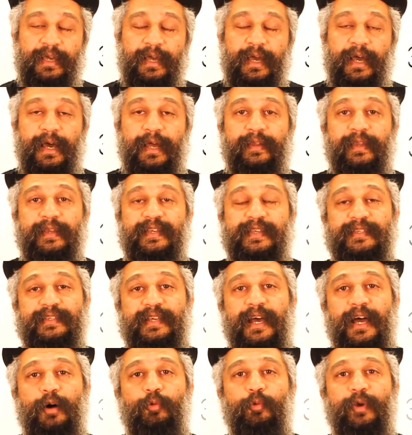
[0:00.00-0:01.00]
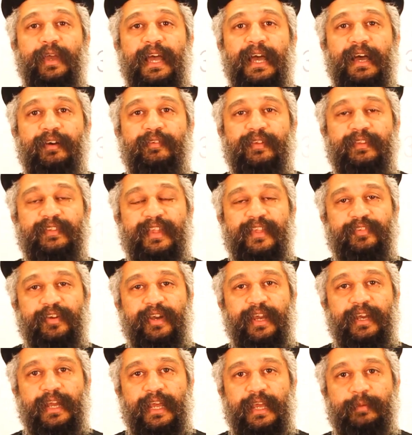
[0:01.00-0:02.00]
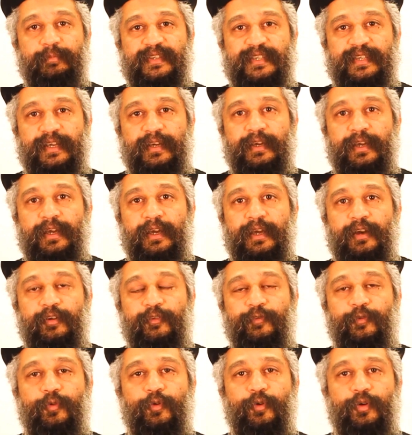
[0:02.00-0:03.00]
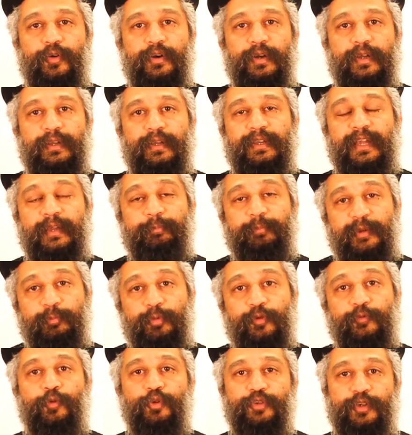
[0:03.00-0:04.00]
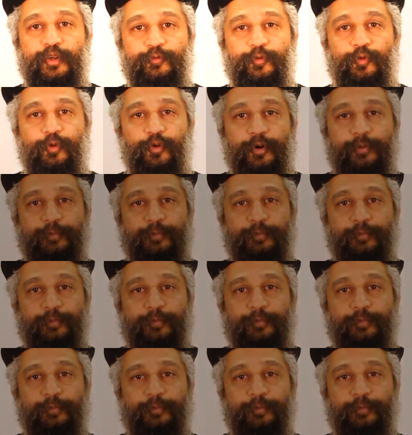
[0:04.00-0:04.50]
And this is how we have the 3 names for that people voted for.